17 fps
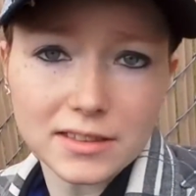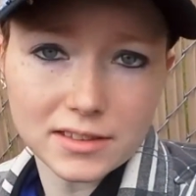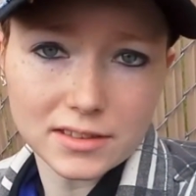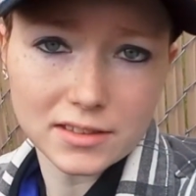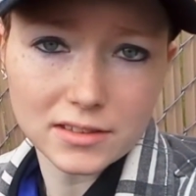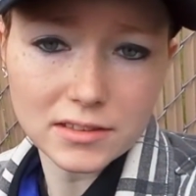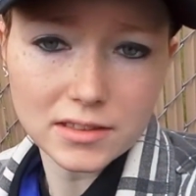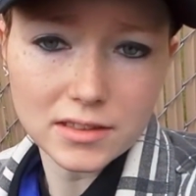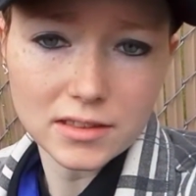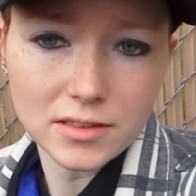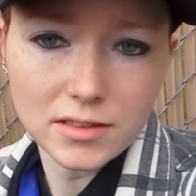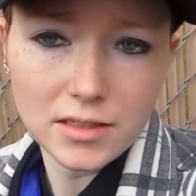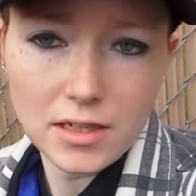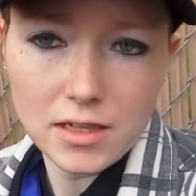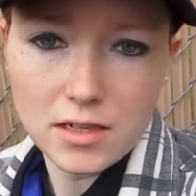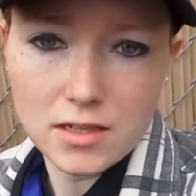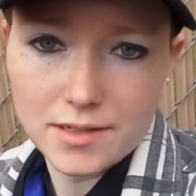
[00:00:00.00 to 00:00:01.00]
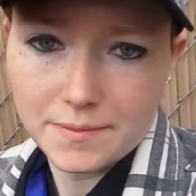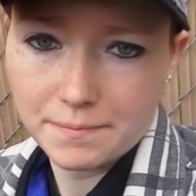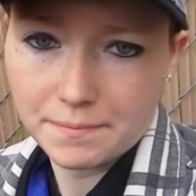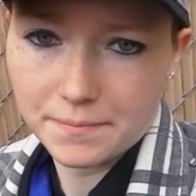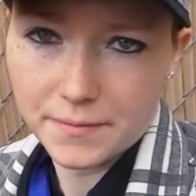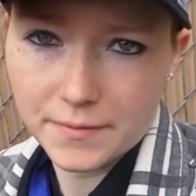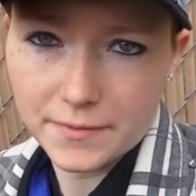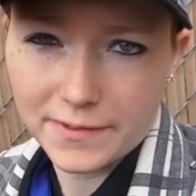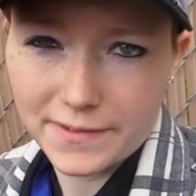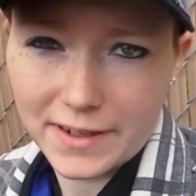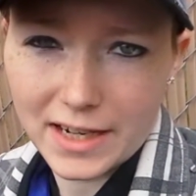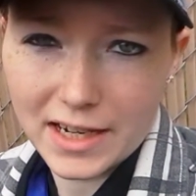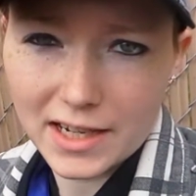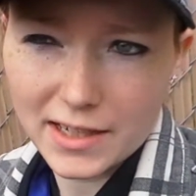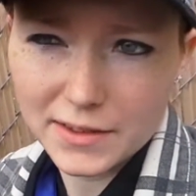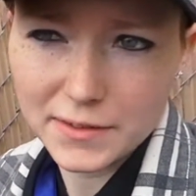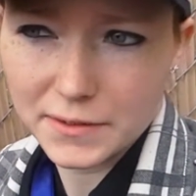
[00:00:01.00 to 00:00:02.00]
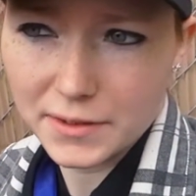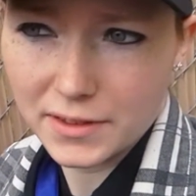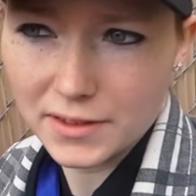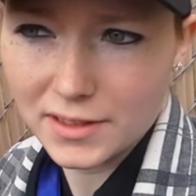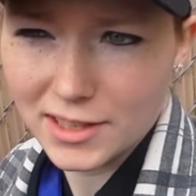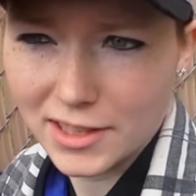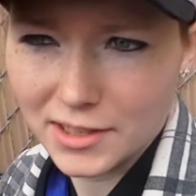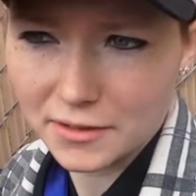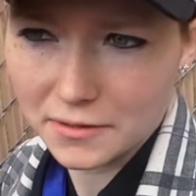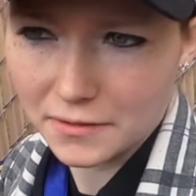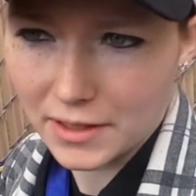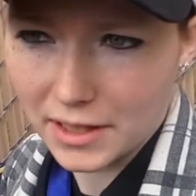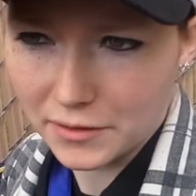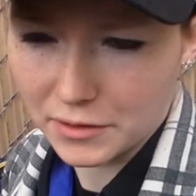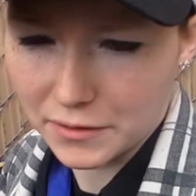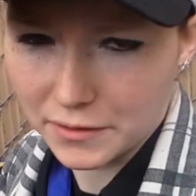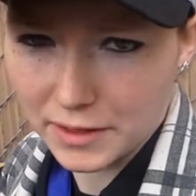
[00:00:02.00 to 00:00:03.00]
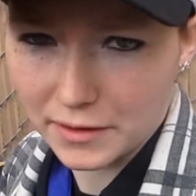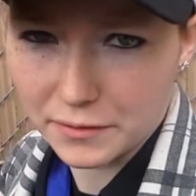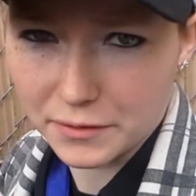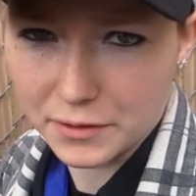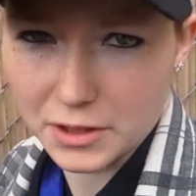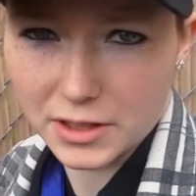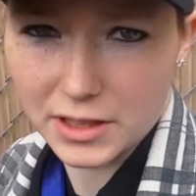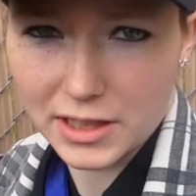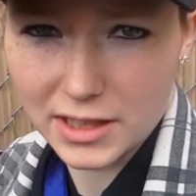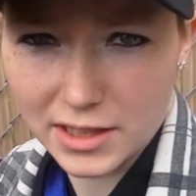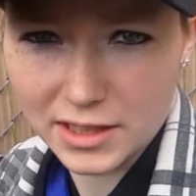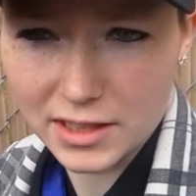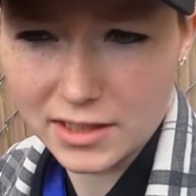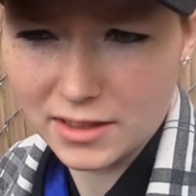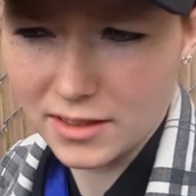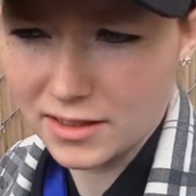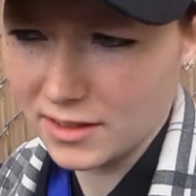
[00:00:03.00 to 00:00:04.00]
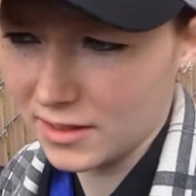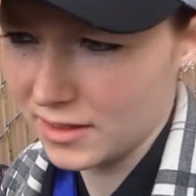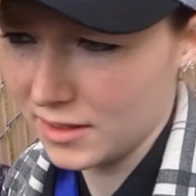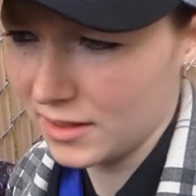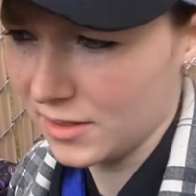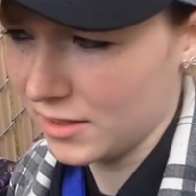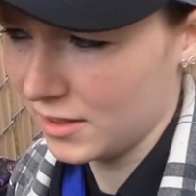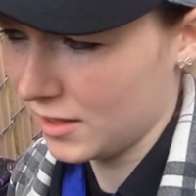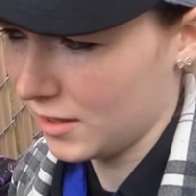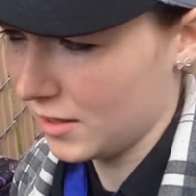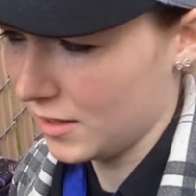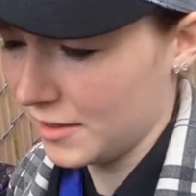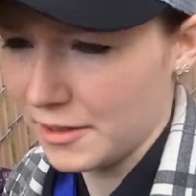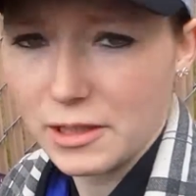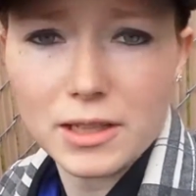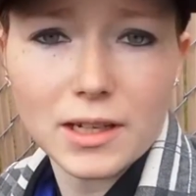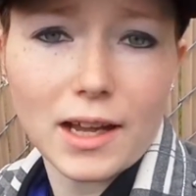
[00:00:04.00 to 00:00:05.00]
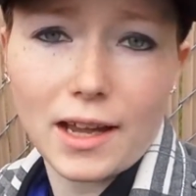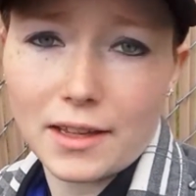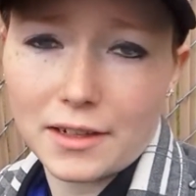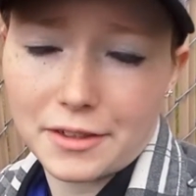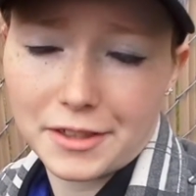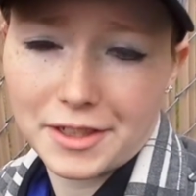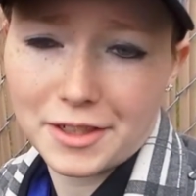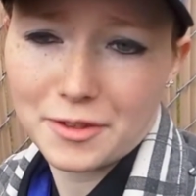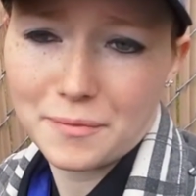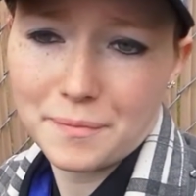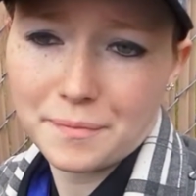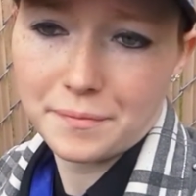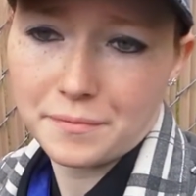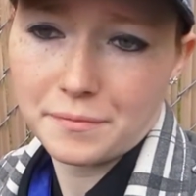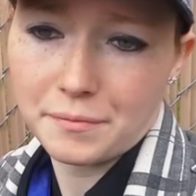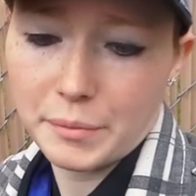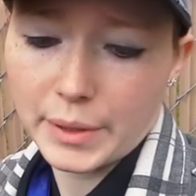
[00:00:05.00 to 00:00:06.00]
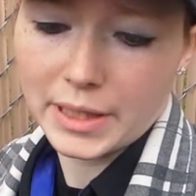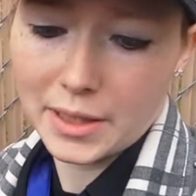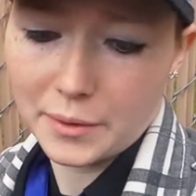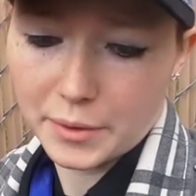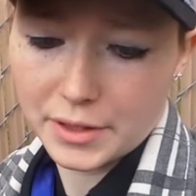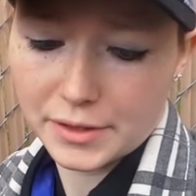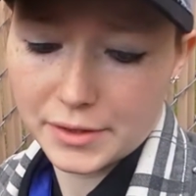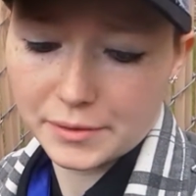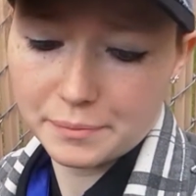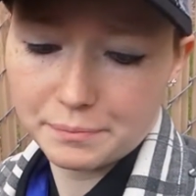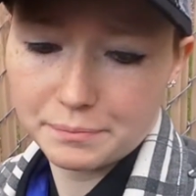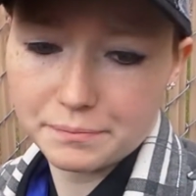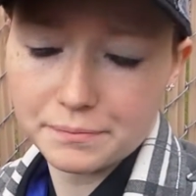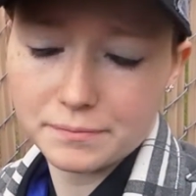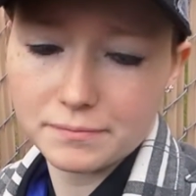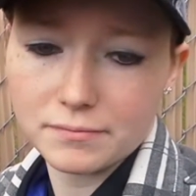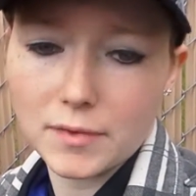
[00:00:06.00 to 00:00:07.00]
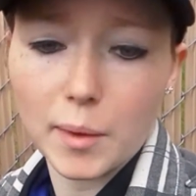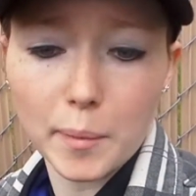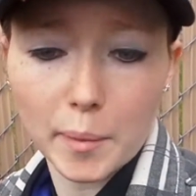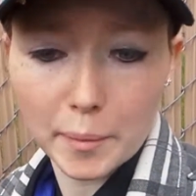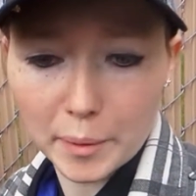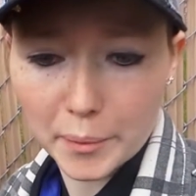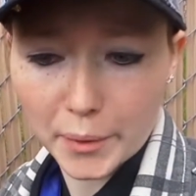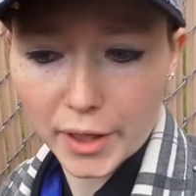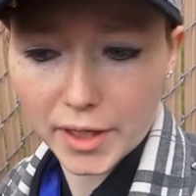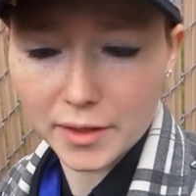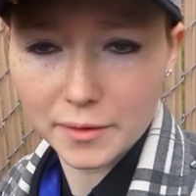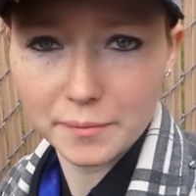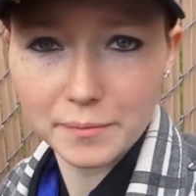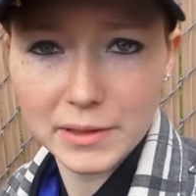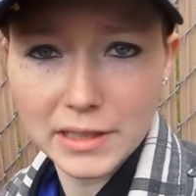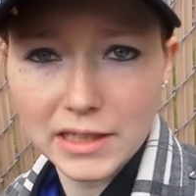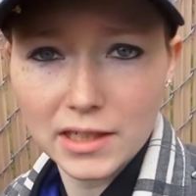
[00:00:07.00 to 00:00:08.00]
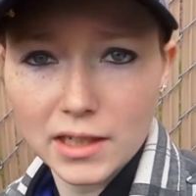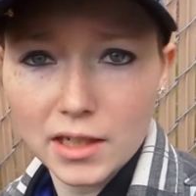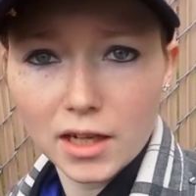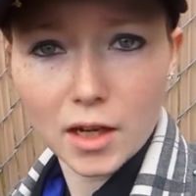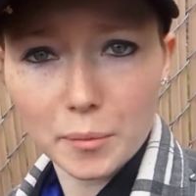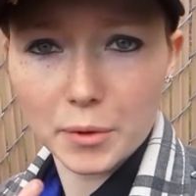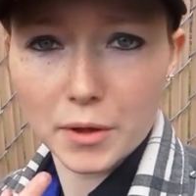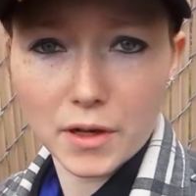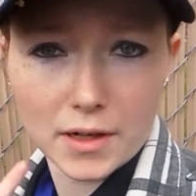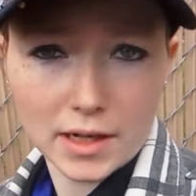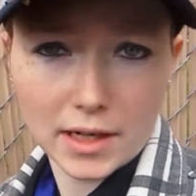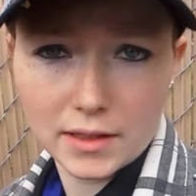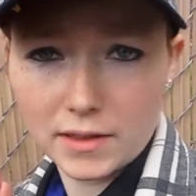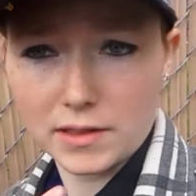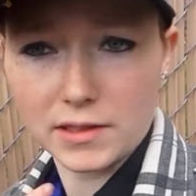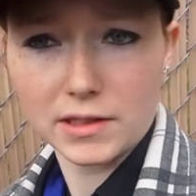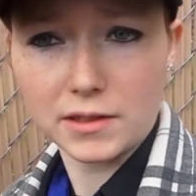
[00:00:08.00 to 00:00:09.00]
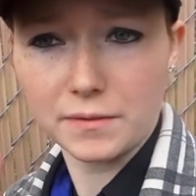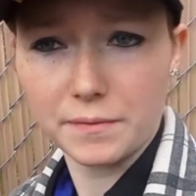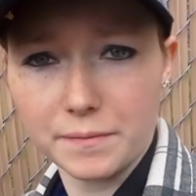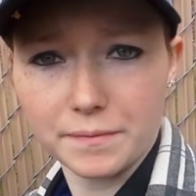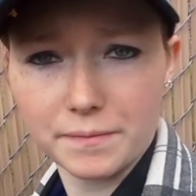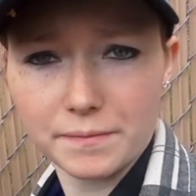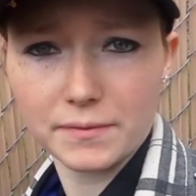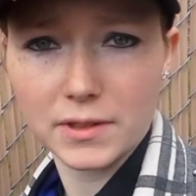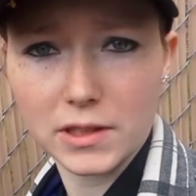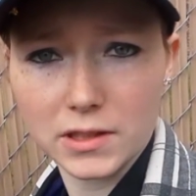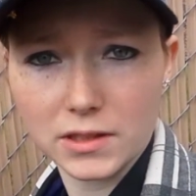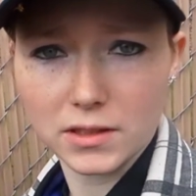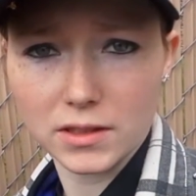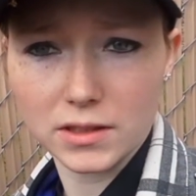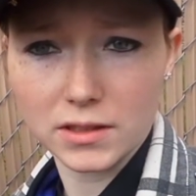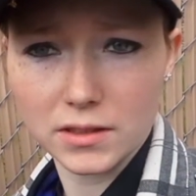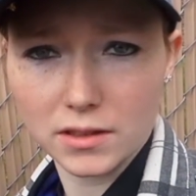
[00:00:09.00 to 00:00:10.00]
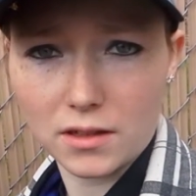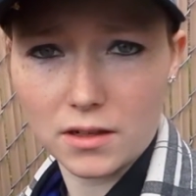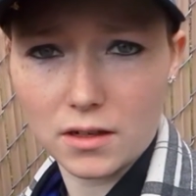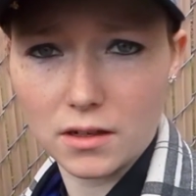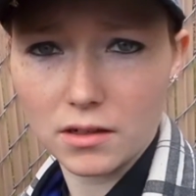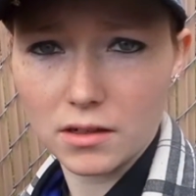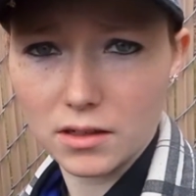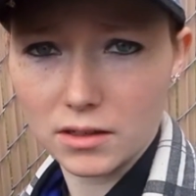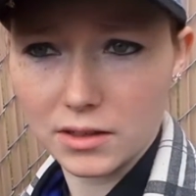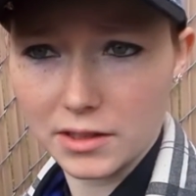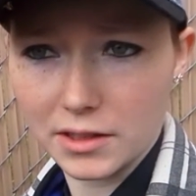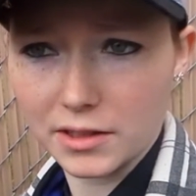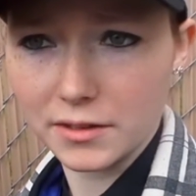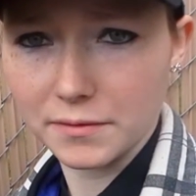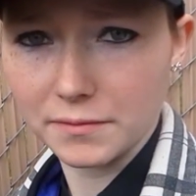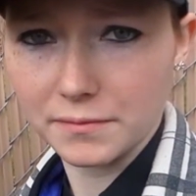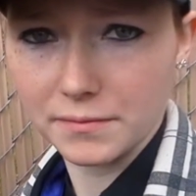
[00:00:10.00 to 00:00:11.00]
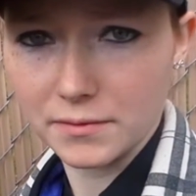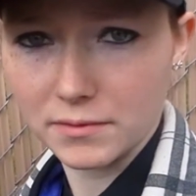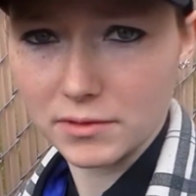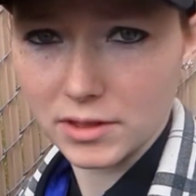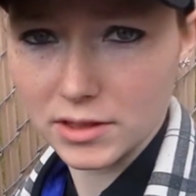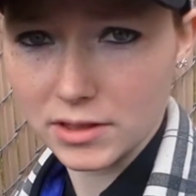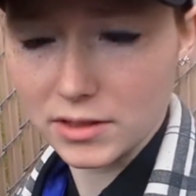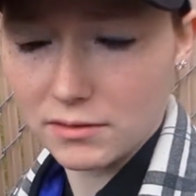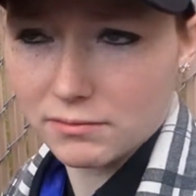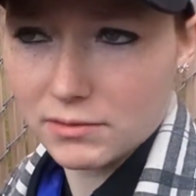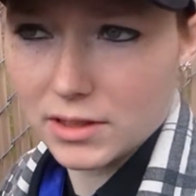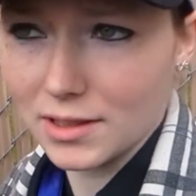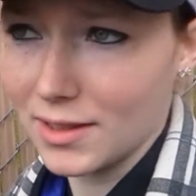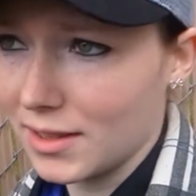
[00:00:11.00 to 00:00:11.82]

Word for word: until 5, 5 or 5.30 I think. I don't know. But anyways, I'm on my break. I put on eyeliner in, in the car earlier just